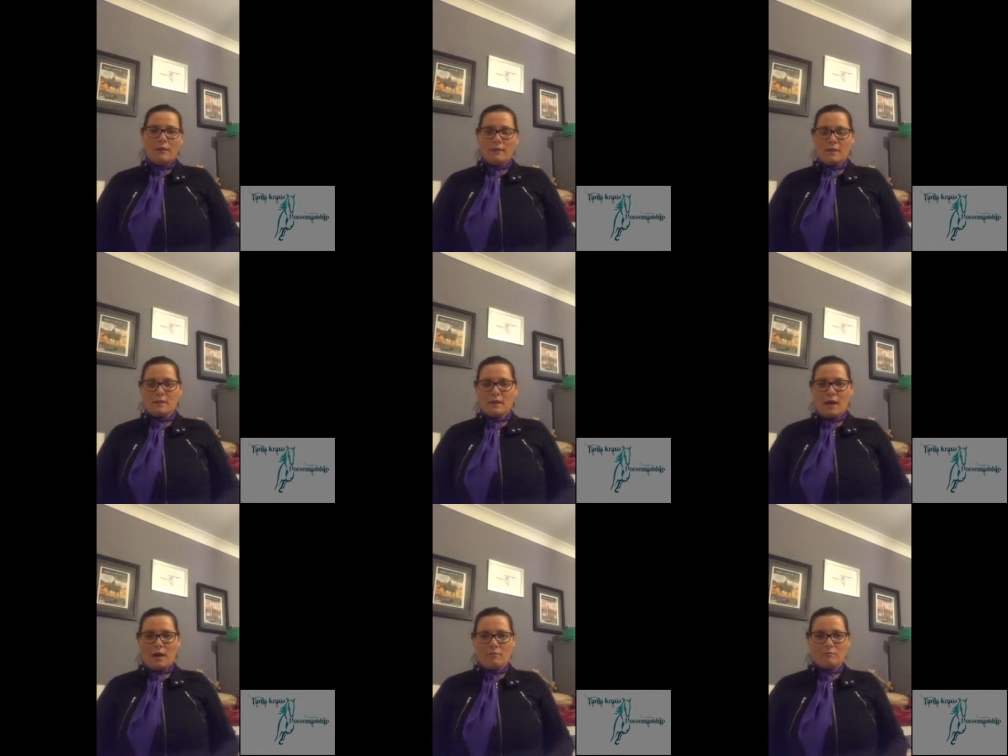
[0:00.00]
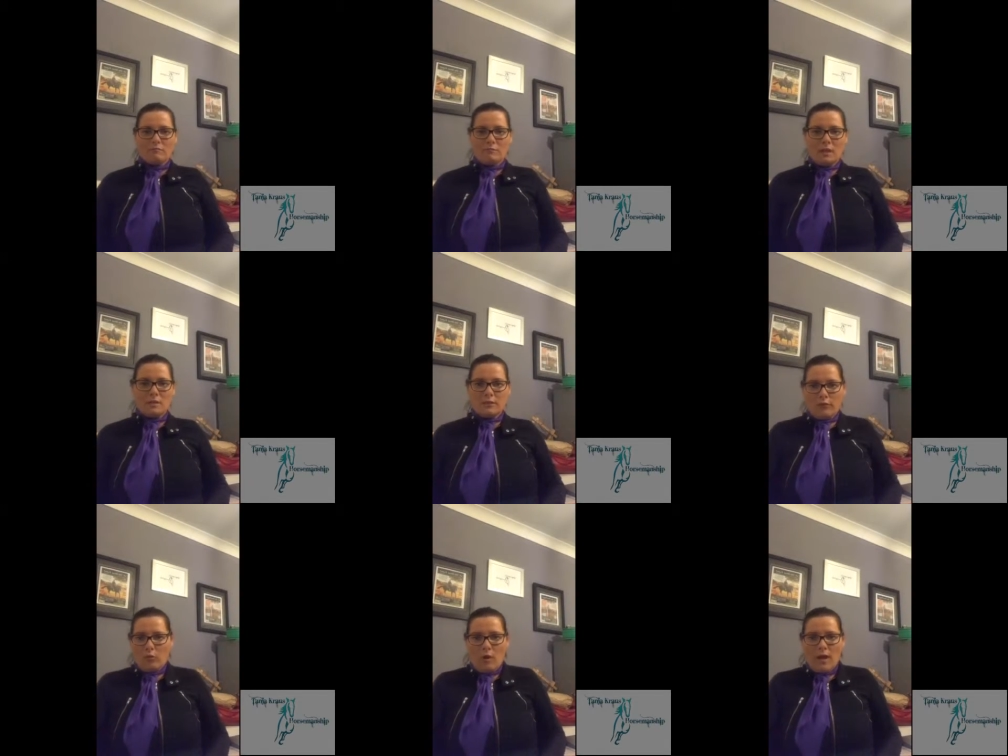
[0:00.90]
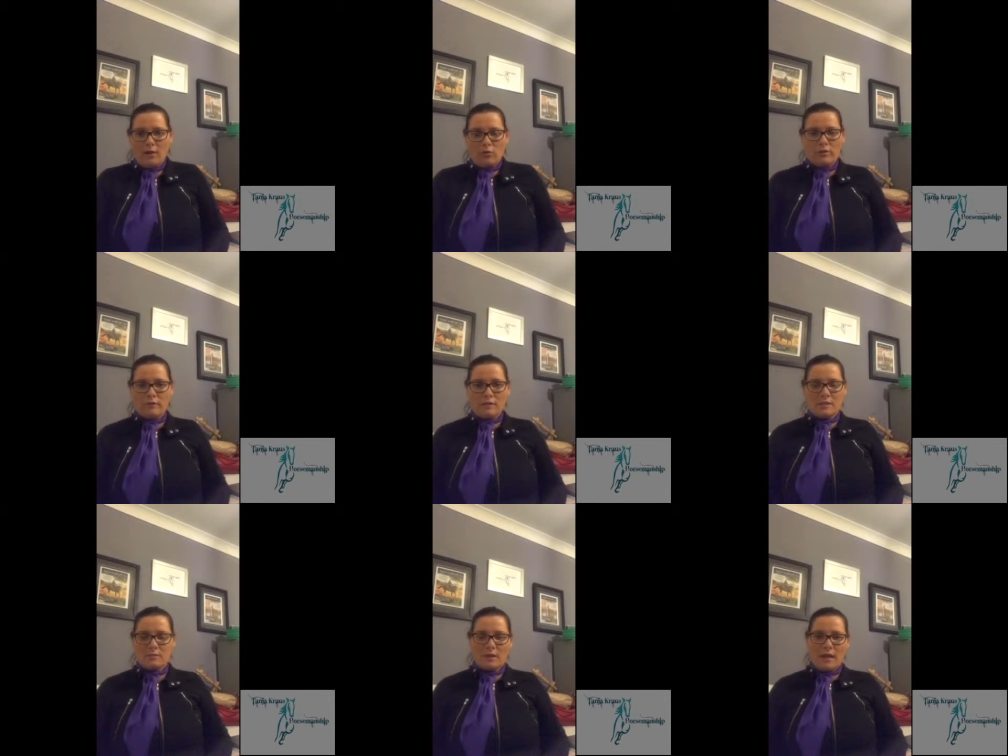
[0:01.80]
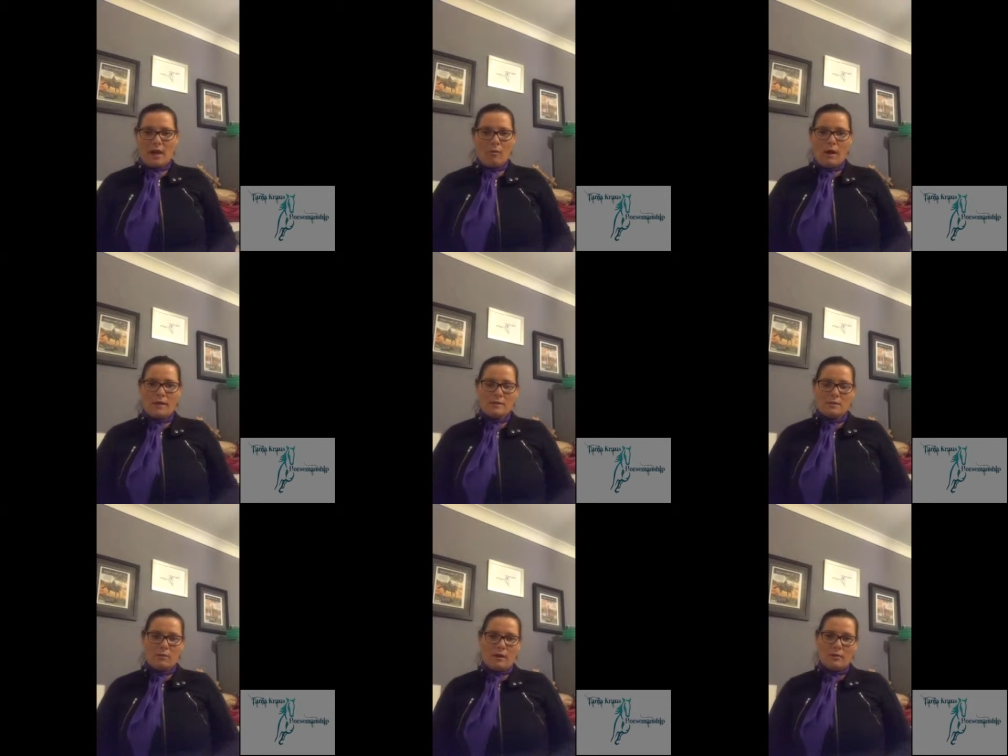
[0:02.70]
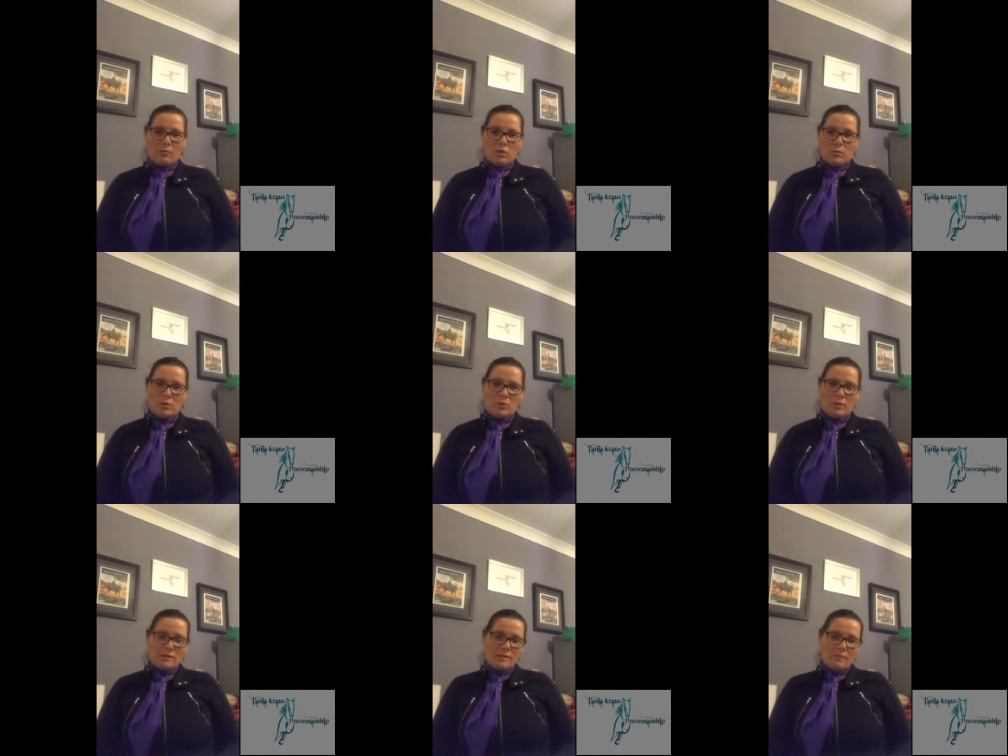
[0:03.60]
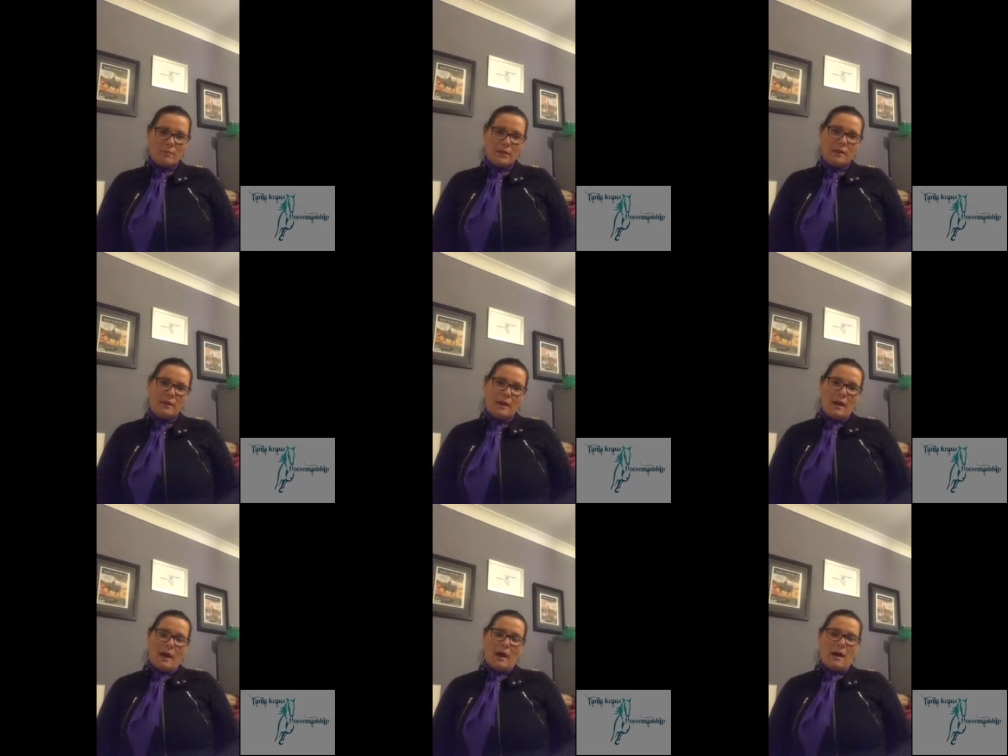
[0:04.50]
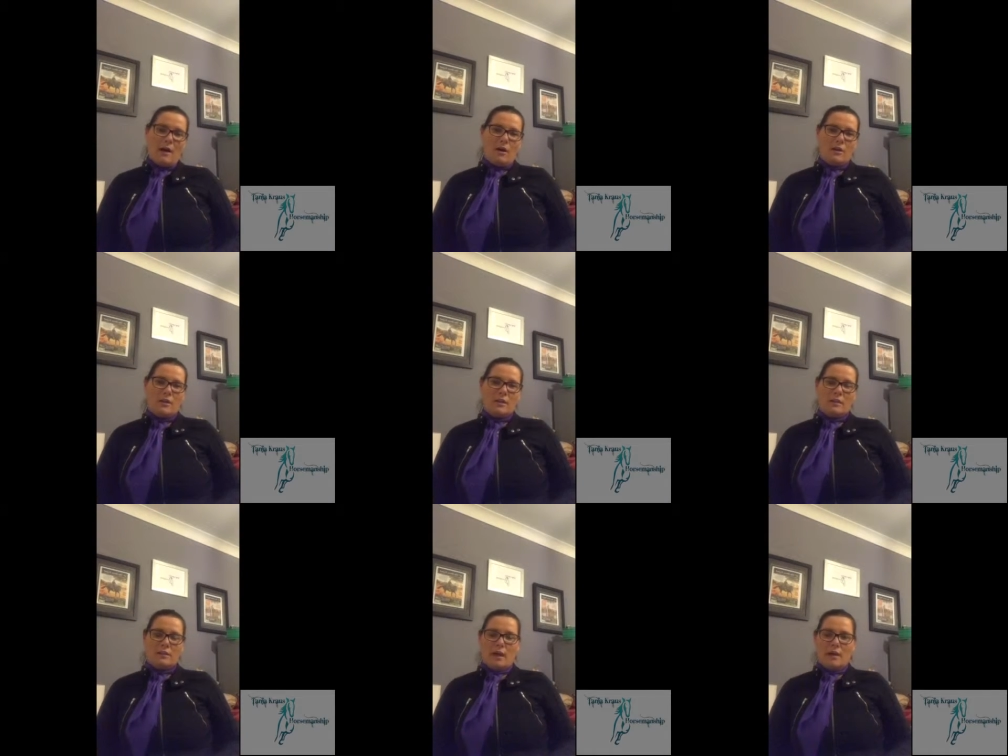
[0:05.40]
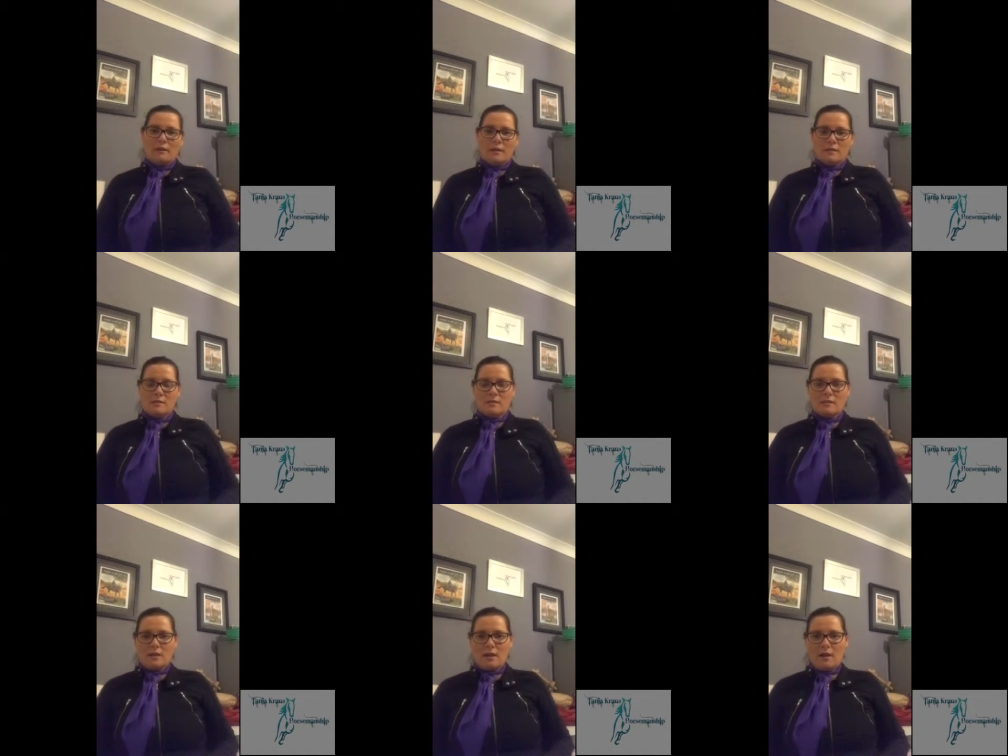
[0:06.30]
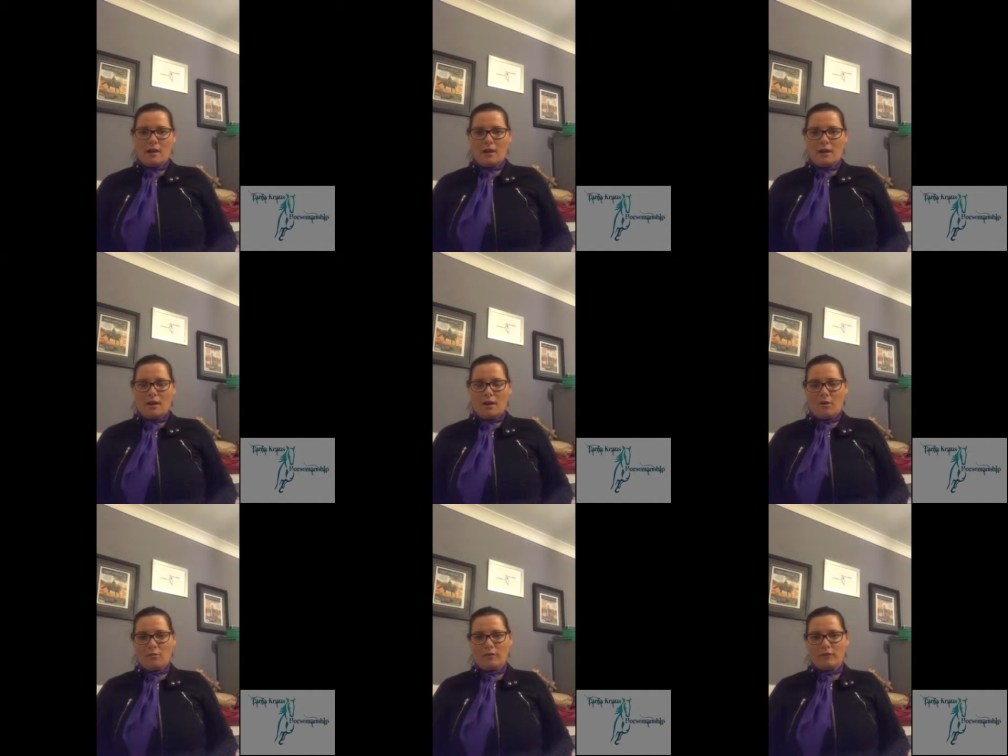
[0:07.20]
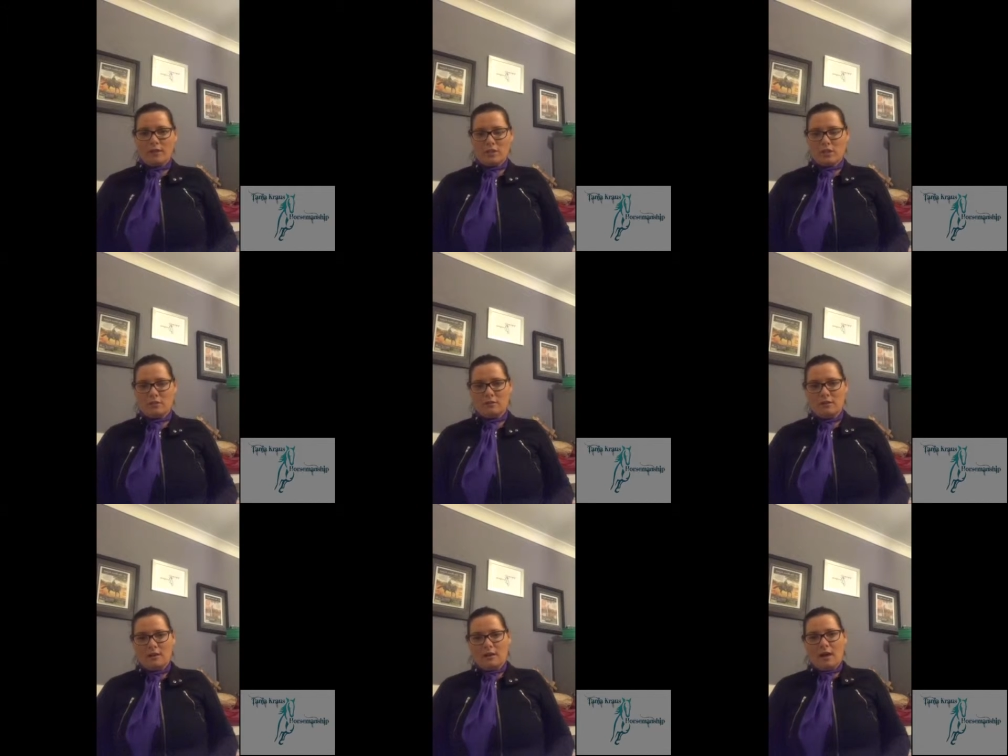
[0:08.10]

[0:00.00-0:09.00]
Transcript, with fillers: that there's a different way, or convince them that our way is the way that we should be doing something. I think that it's a reflection